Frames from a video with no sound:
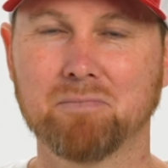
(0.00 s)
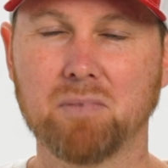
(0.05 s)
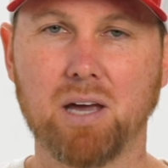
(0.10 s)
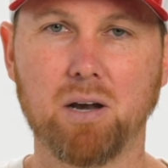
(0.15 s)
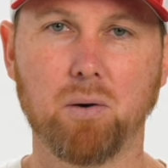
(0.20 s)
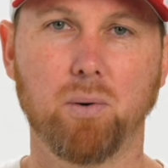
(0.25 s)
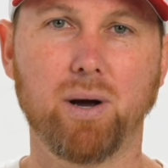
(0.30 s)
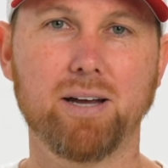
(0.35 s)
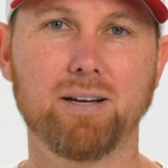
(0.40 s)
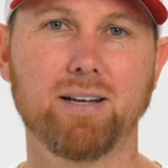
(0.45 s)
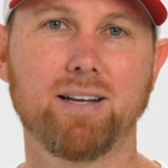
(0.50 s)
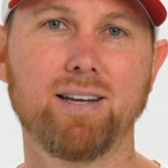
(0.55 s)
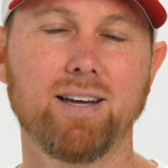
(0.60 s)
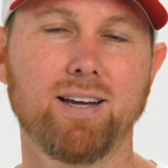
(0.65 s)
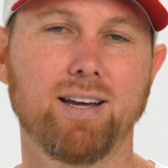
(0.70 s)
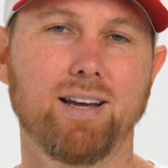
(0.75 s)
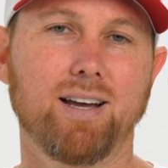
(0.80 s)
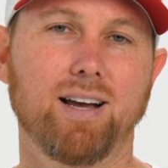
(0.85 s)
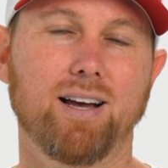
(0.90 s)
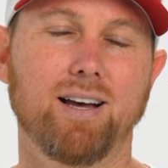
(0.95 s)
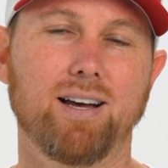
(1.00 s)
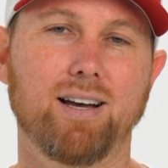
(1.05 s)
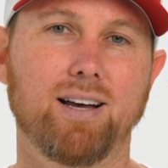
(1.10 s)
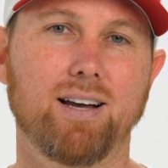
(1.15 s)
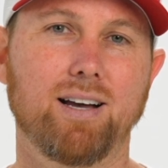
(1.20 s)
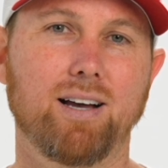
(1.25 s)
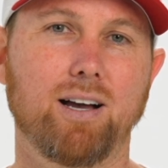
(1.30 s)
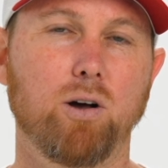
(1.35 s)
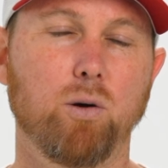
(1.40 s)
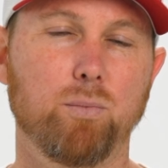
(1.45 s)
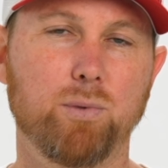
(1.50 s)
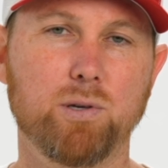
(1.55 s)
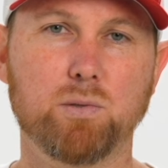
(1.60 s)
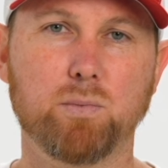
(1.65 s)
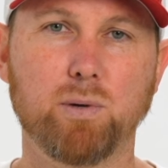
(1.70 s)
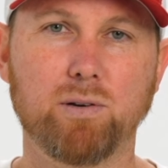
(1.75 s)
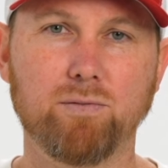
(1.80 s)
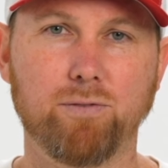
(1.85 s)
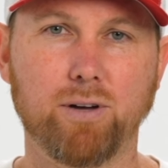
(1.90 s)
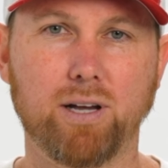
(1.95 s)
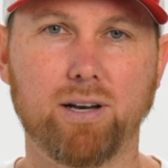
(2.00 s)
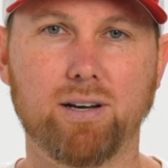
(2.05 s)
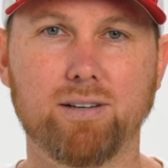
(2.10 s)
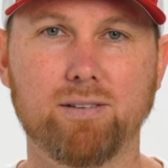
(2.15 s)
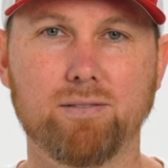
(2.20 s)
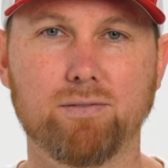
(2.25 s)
Anyway, I hope this has been fun